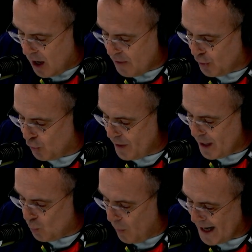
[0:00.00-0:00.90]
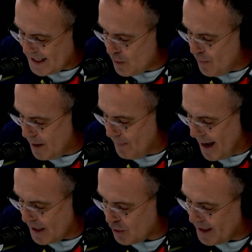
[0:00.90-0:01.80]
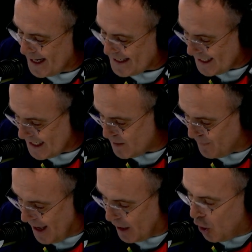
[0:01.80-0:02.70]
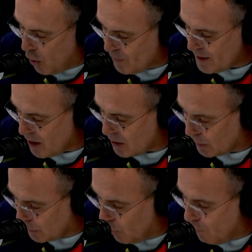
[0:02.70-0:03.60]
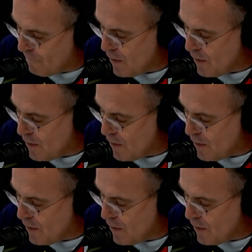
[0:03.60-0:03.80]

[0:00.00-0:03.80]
Are the green, white and red bands on Italy's flag horizontal or